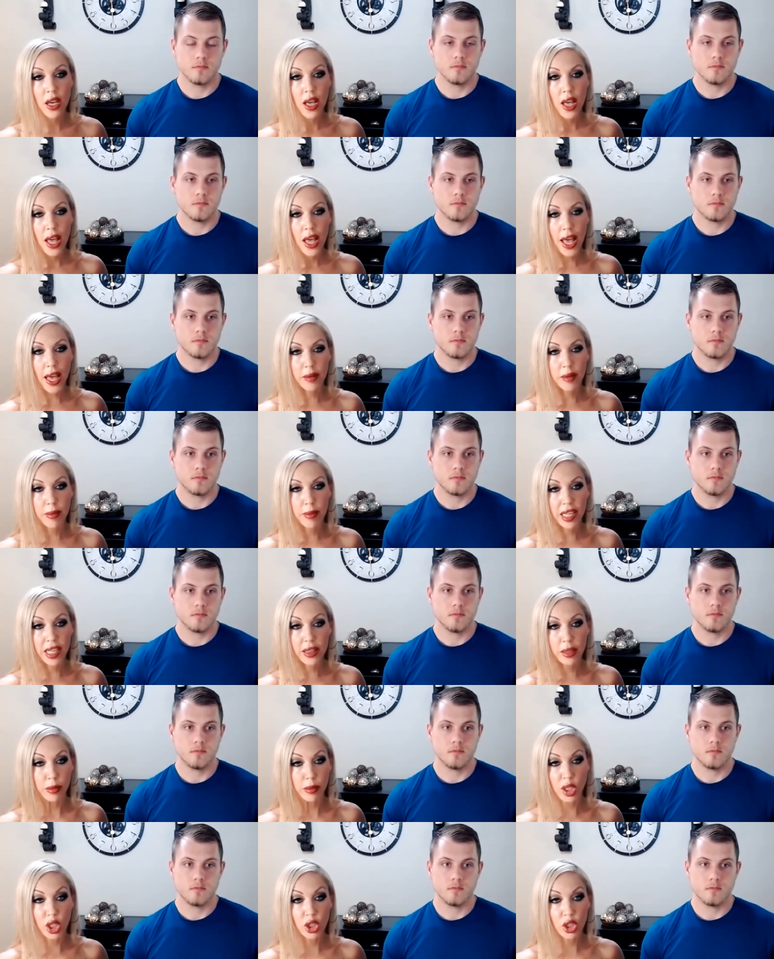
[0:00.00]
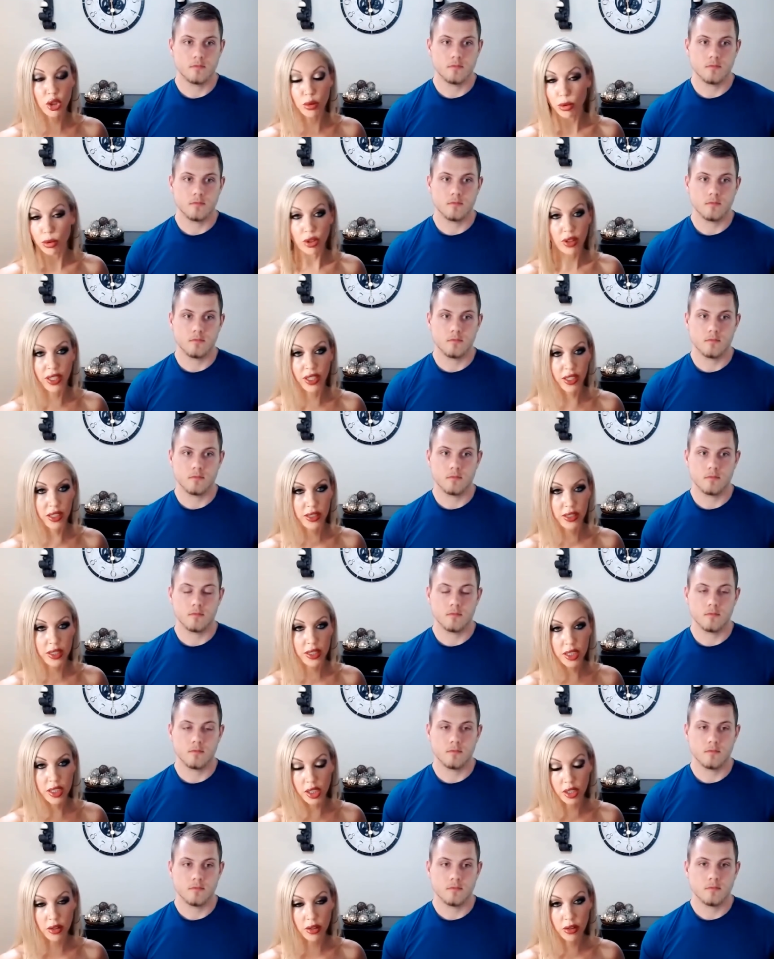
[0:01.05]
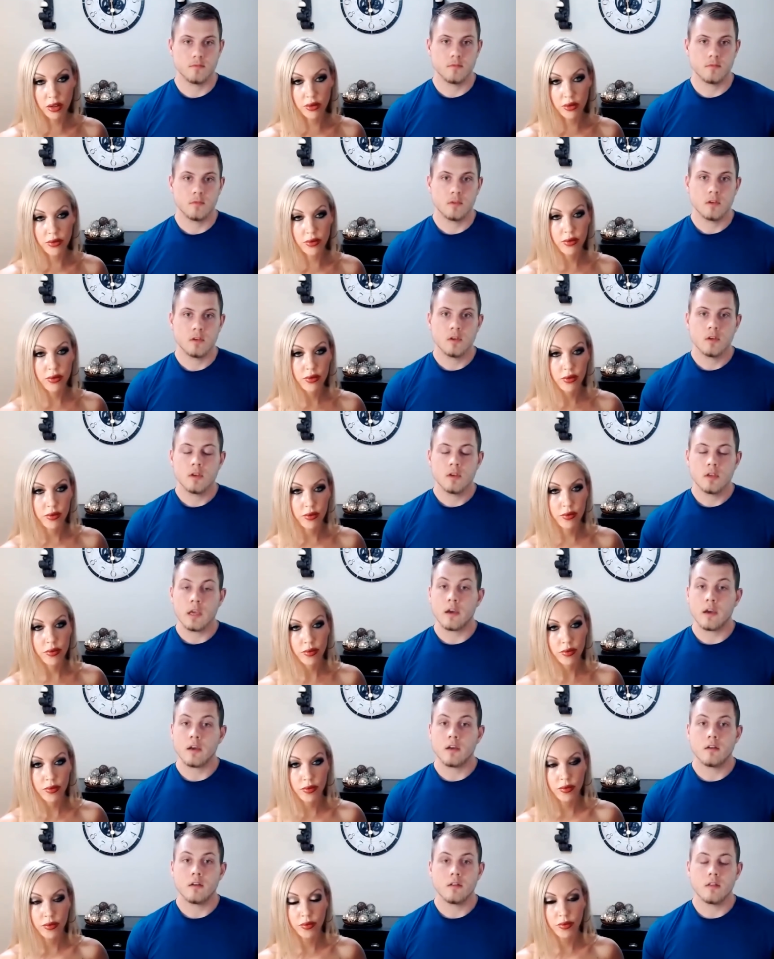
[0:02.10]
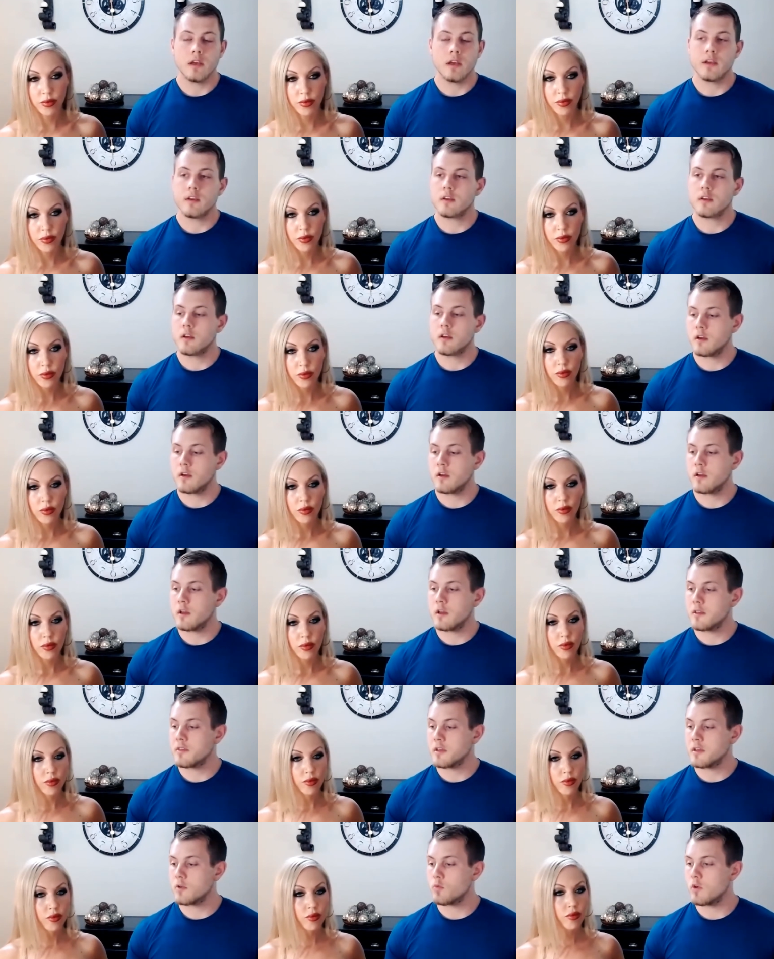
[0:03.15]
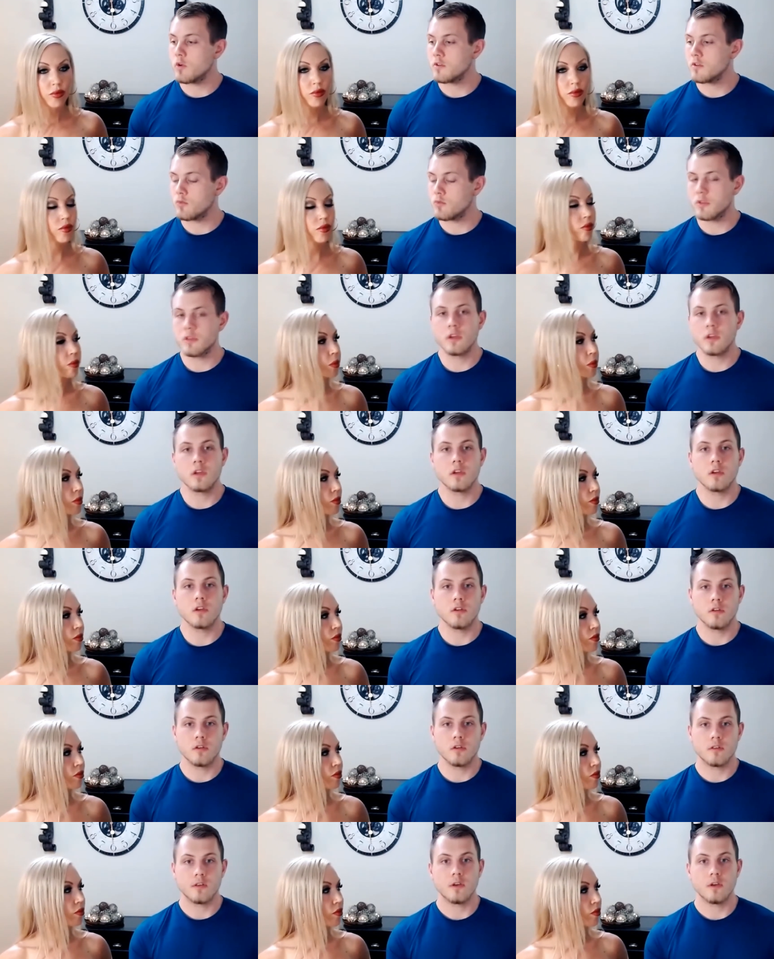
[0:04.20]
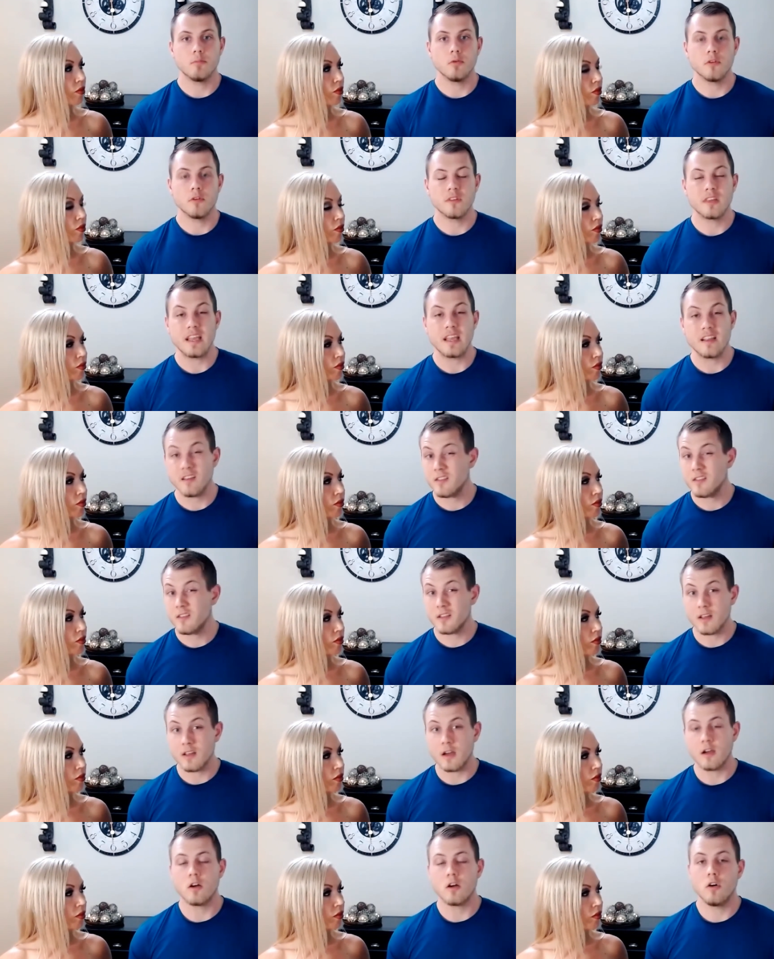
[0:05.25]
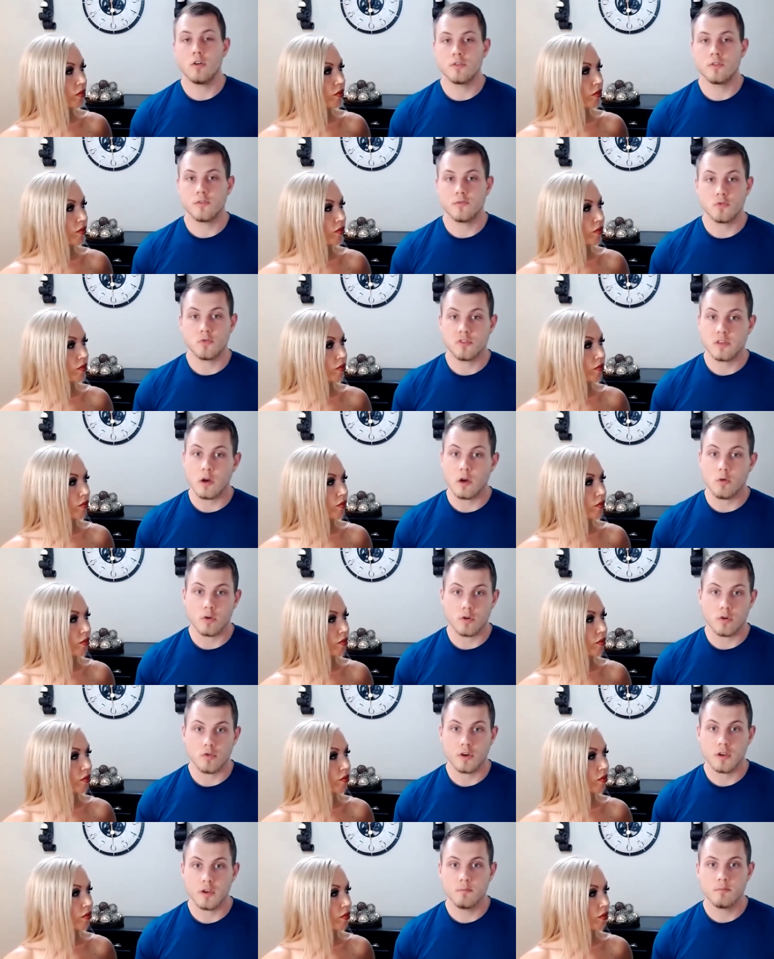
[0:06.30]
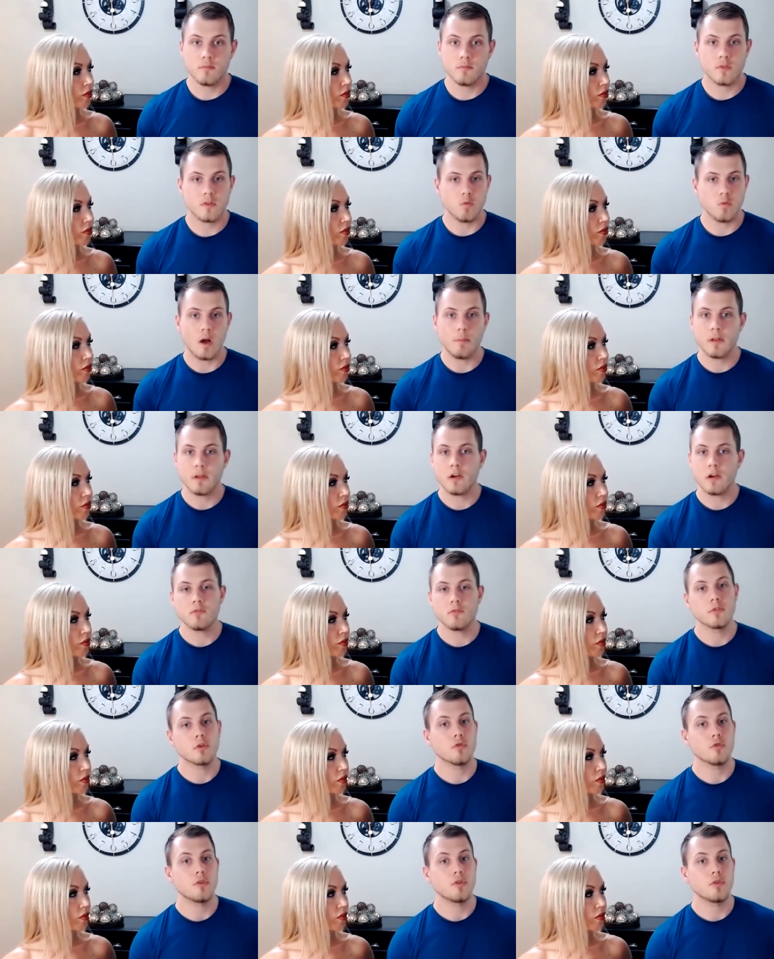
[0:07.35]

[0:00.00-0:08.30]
Speaker 1: and make them super lean too.
Speaker 2: Yeah, like I think one really good example is anything that calls for sour cream, swap it out for Greek